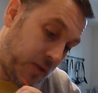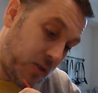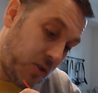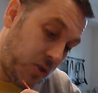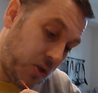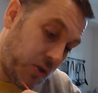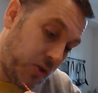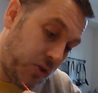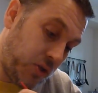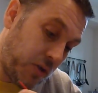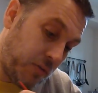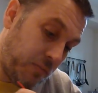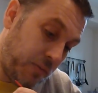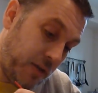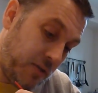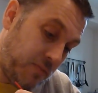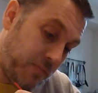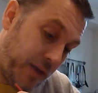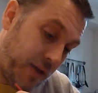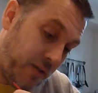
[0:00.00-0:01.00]
John,
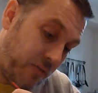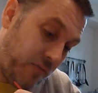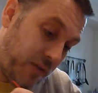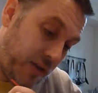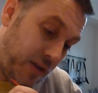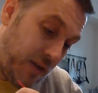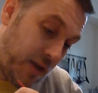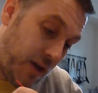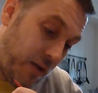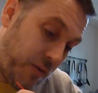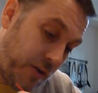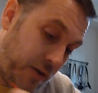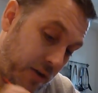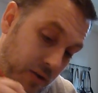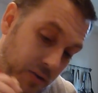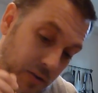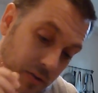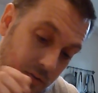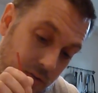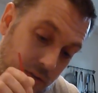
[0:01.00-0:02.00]
please make a video. I know
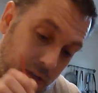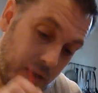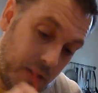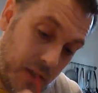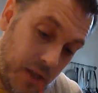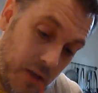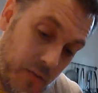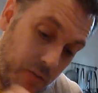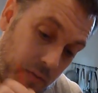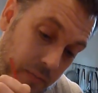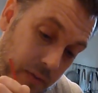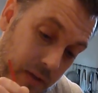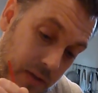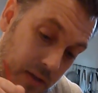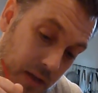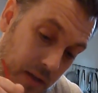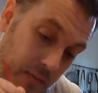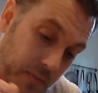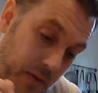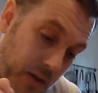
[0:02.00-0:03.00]
you said that you were
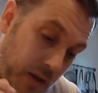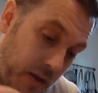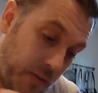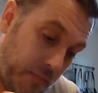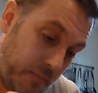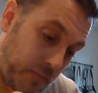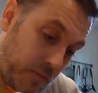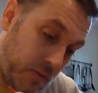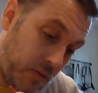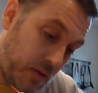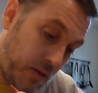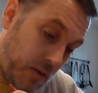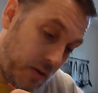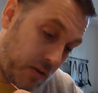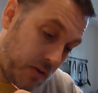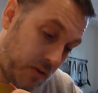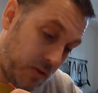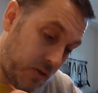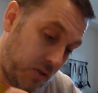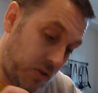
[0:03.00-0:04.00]
busy, but
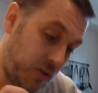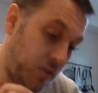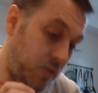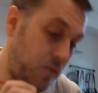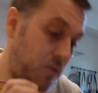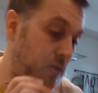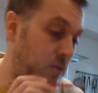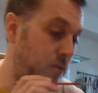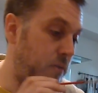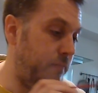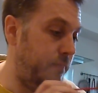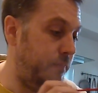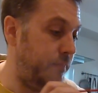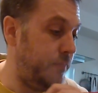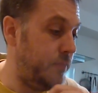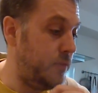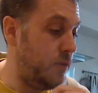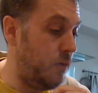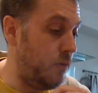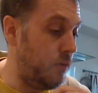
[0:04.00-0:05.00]
it's just
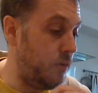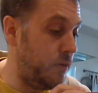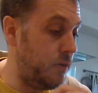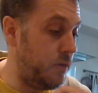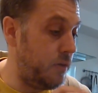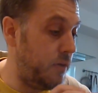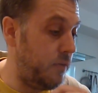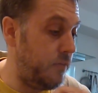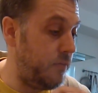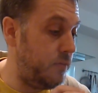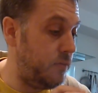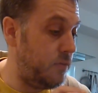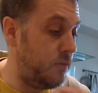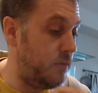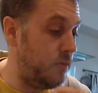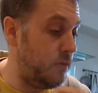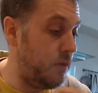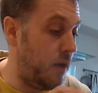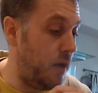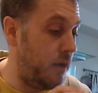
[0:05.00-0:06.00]
not good enough.
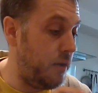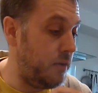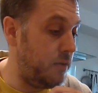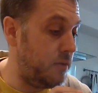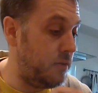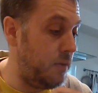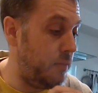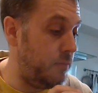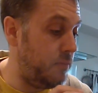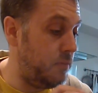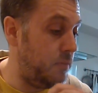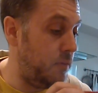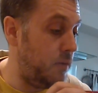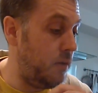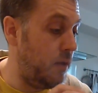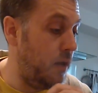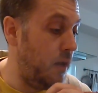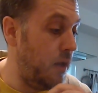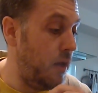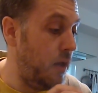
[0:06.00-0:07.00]
Not acceptable.
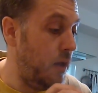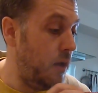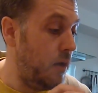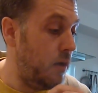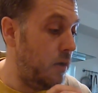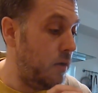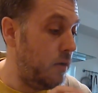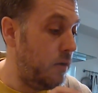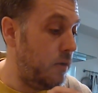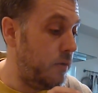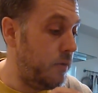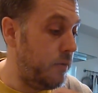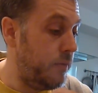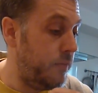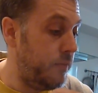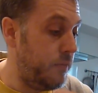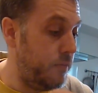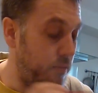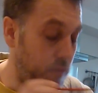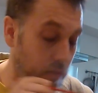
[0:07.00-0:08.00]

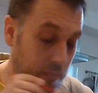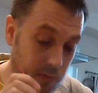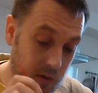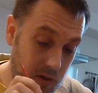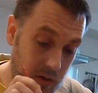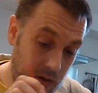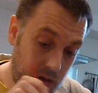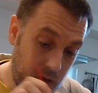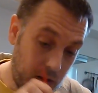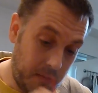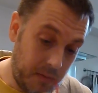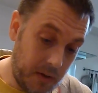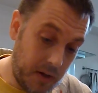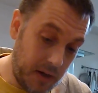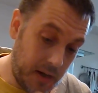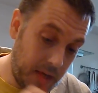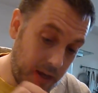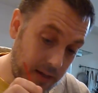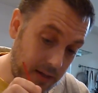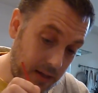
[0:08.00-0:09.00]
I'm going
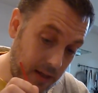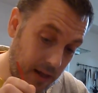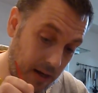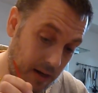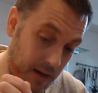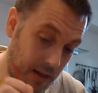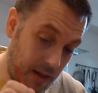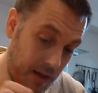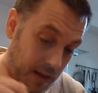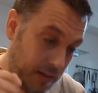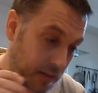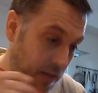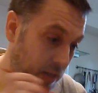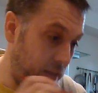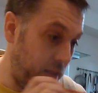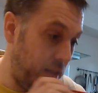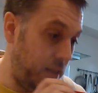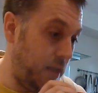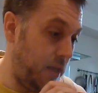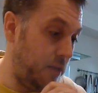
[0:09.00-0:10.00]
to get to the end of this,
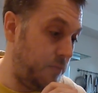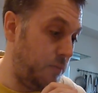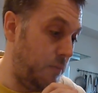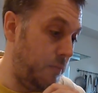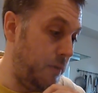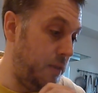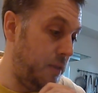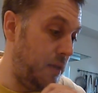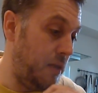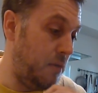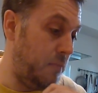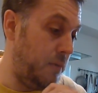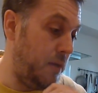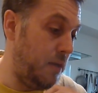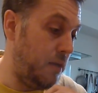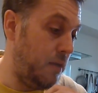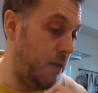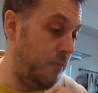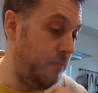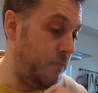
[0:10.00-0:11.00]
and then that's probably going to
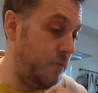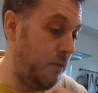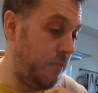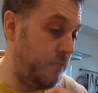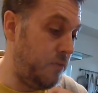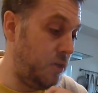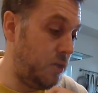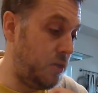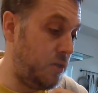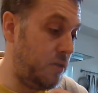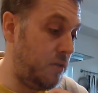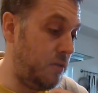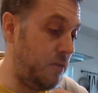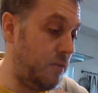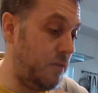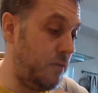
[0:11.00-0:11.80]
be. I've just.